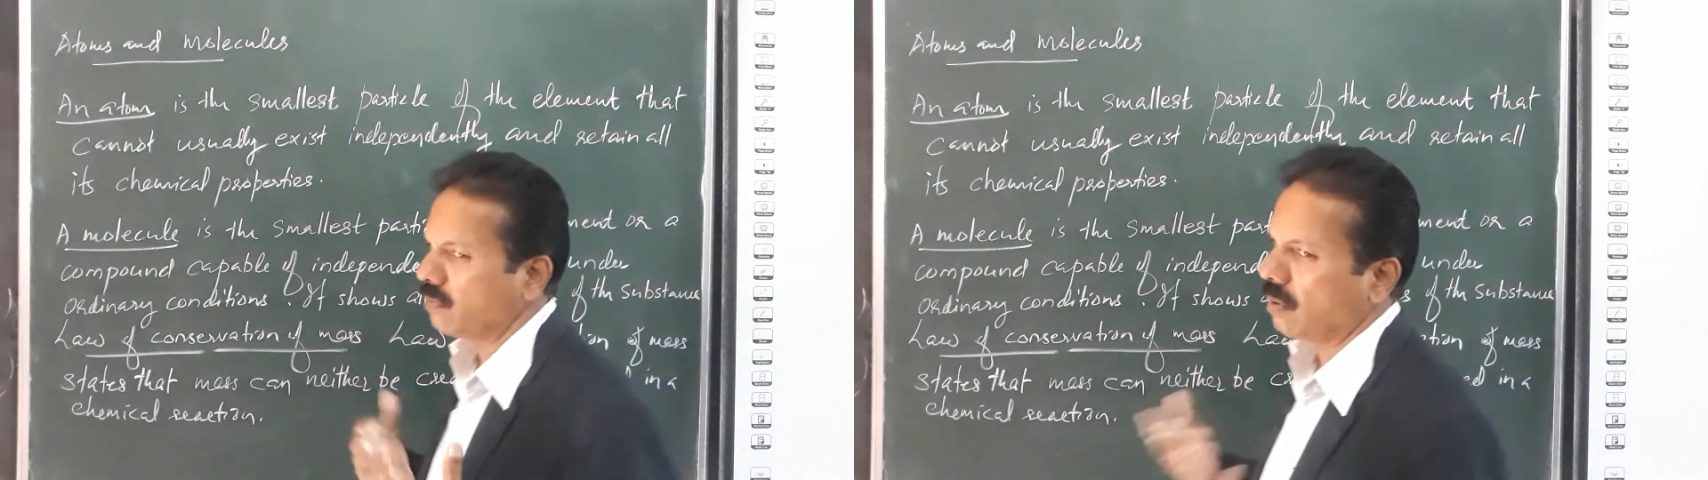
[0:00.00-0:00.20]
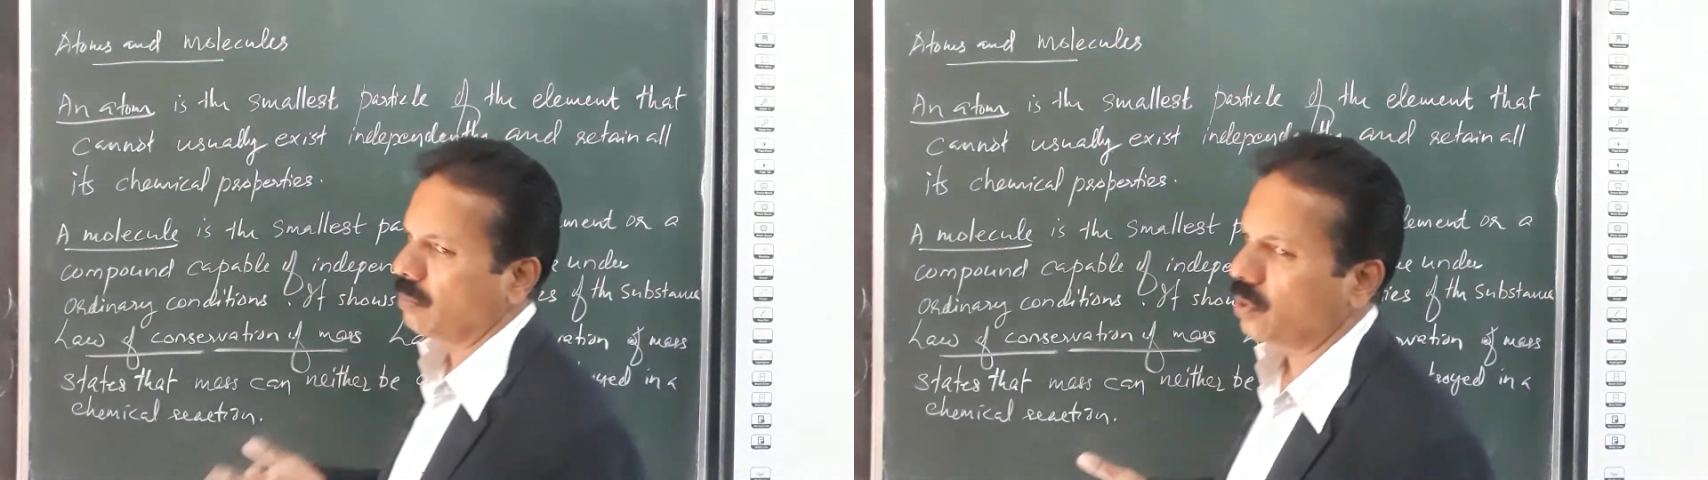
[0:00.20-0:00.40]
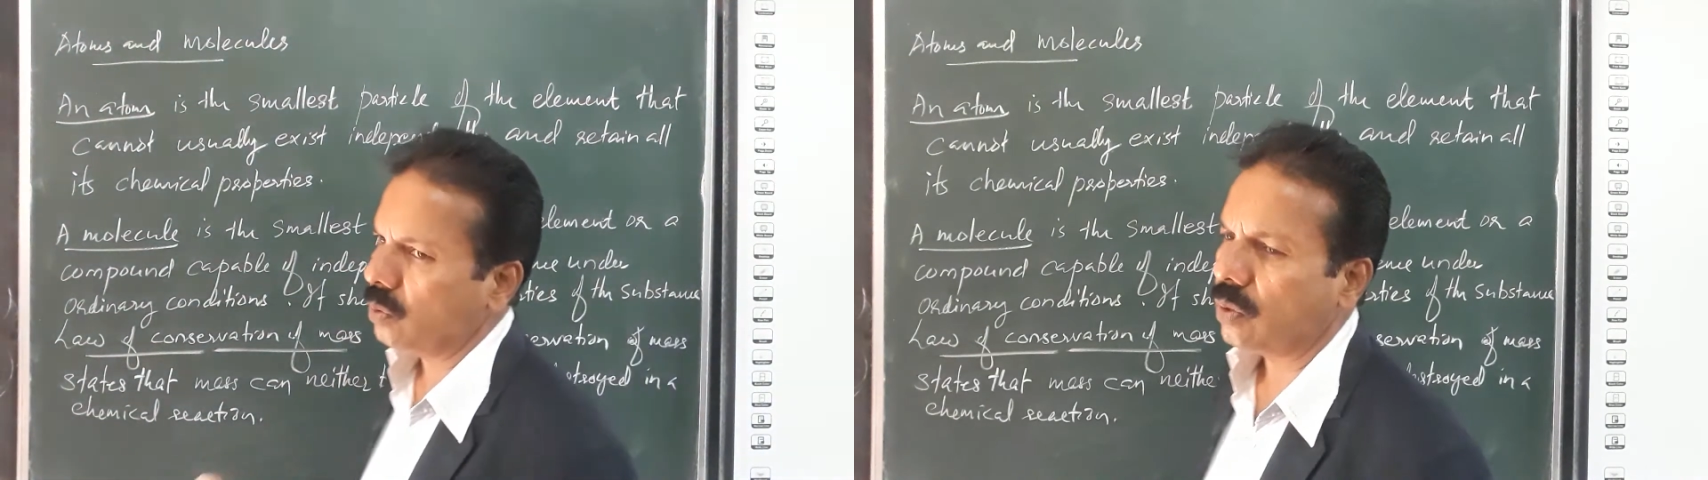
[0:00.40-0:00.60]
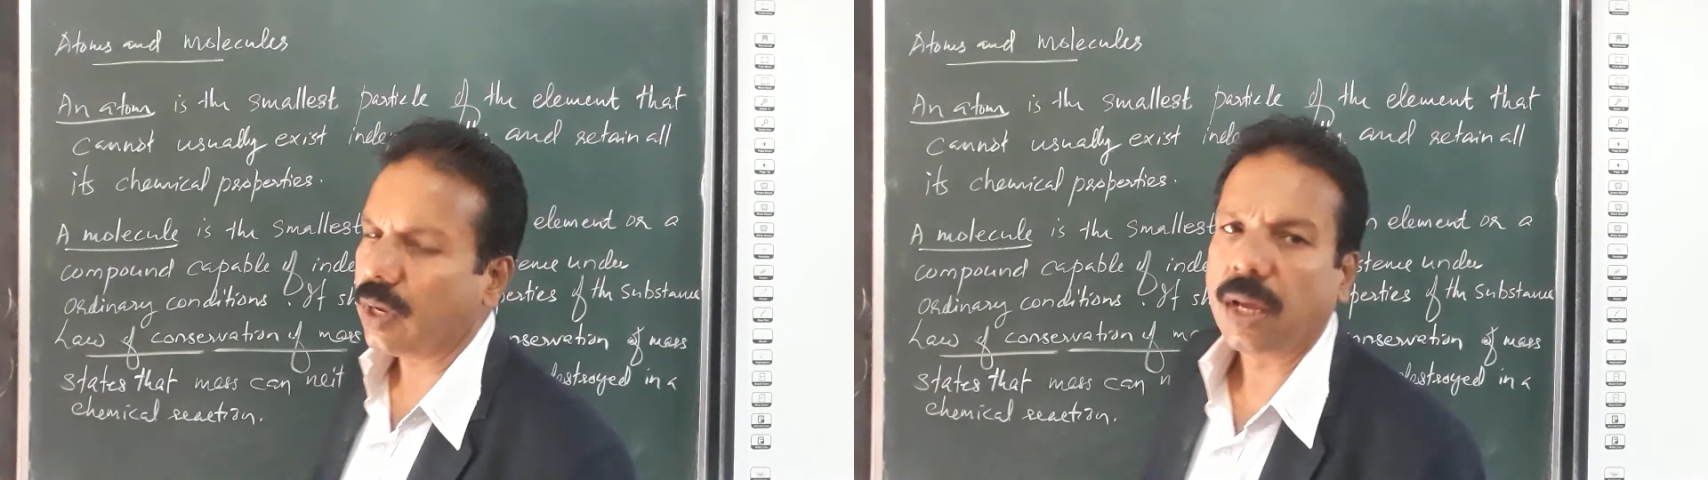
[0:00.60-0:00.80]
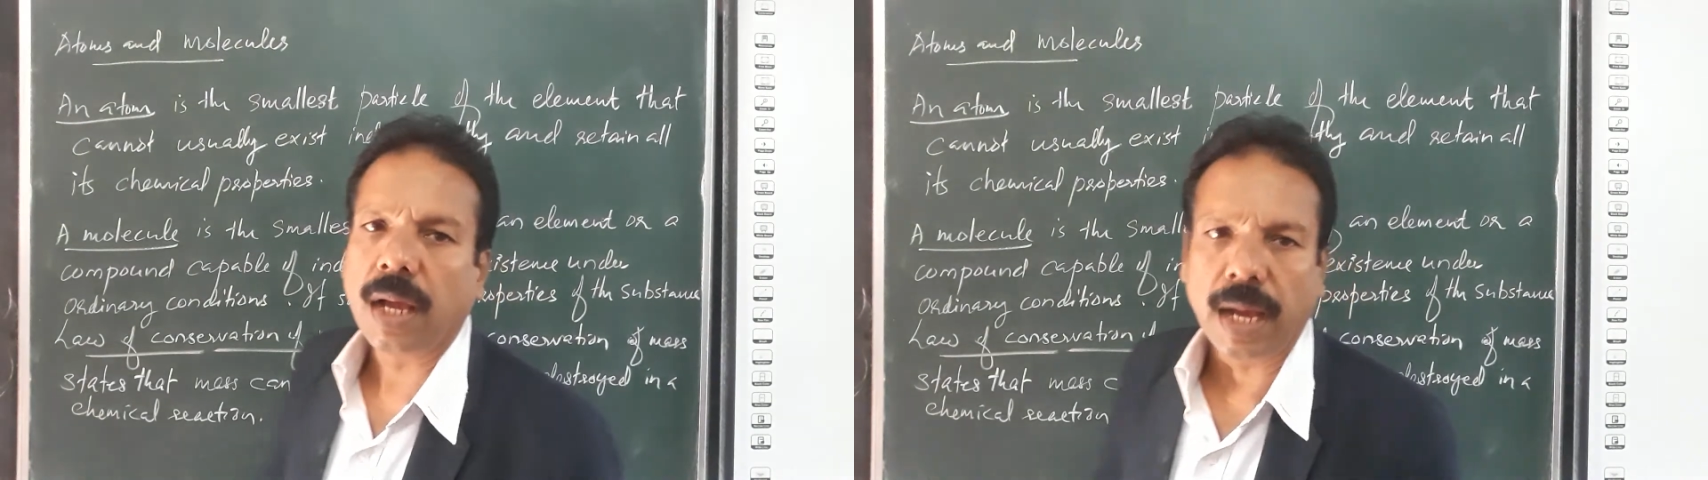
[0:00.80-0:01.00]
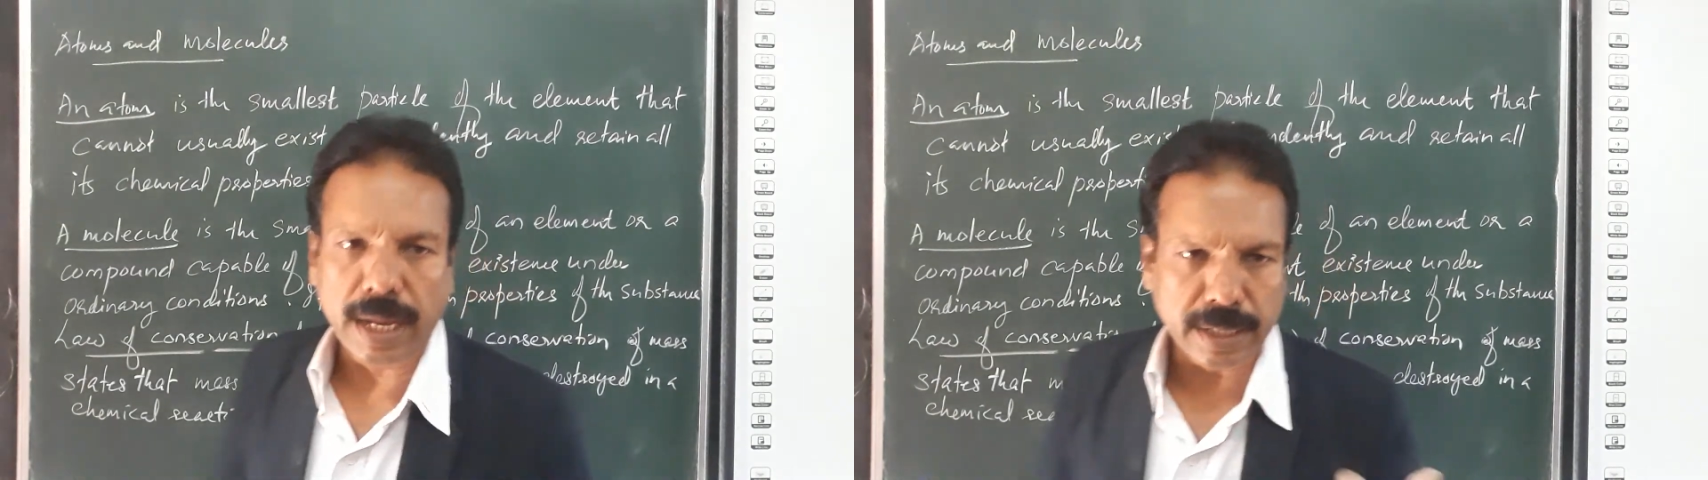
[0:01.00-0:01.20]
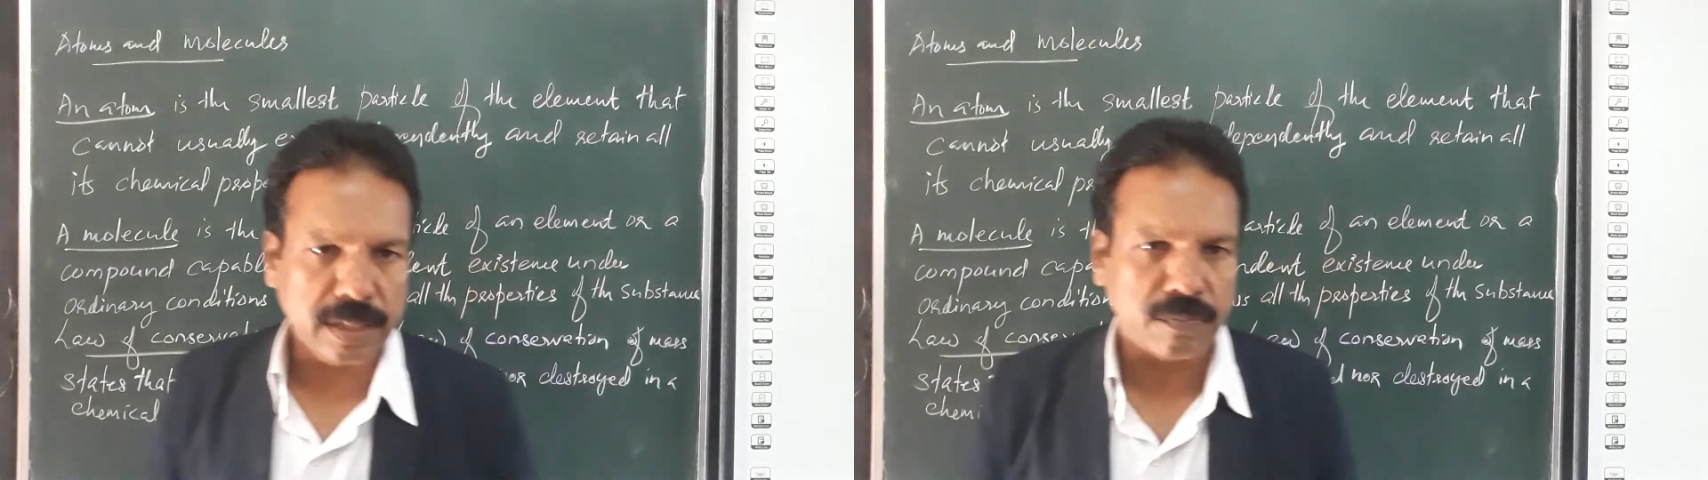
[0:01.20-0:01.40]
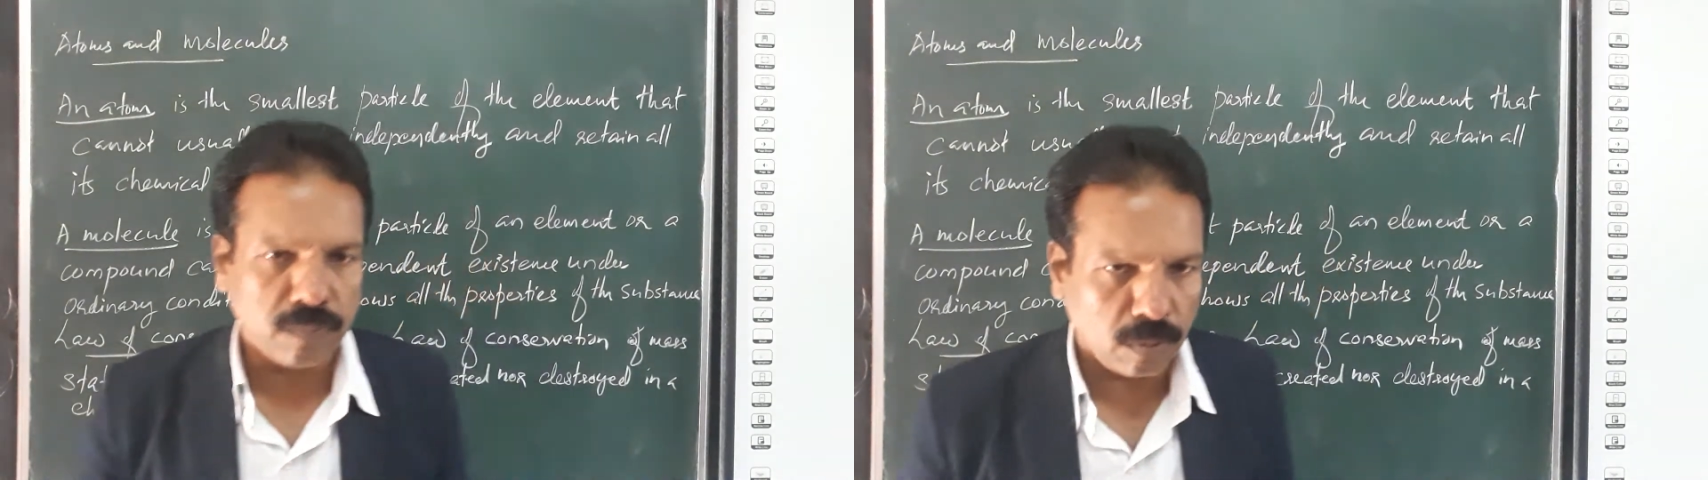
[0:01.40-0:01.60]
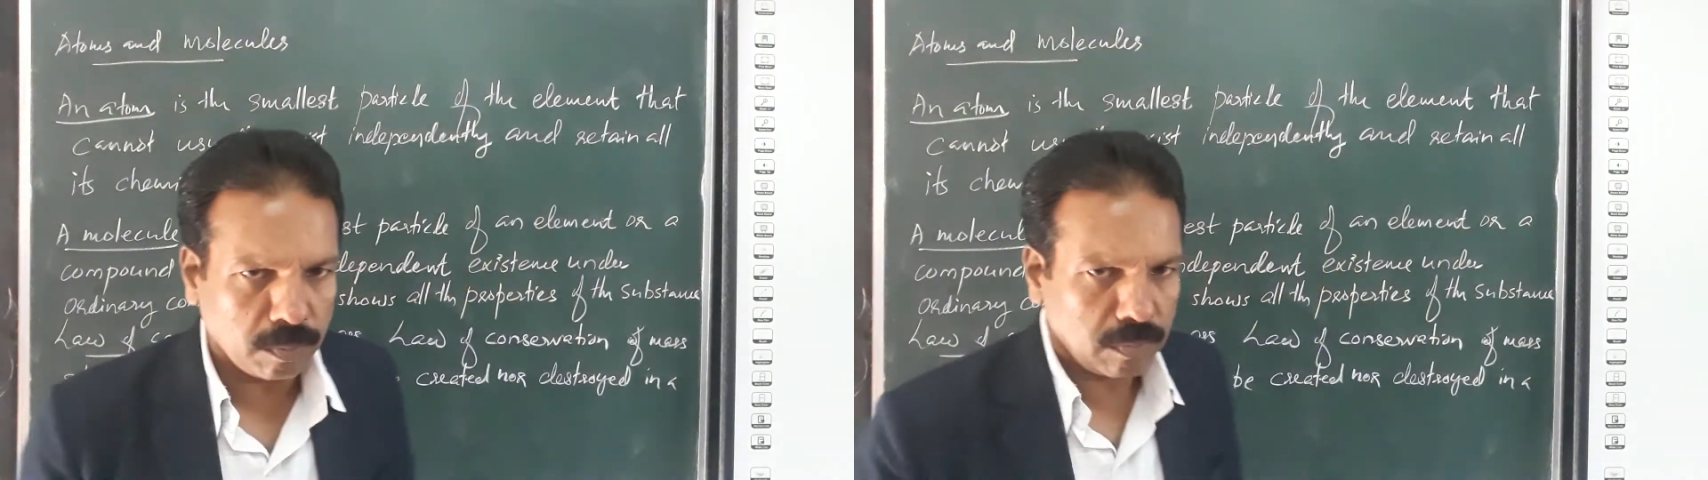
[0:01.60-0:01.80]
form to another form.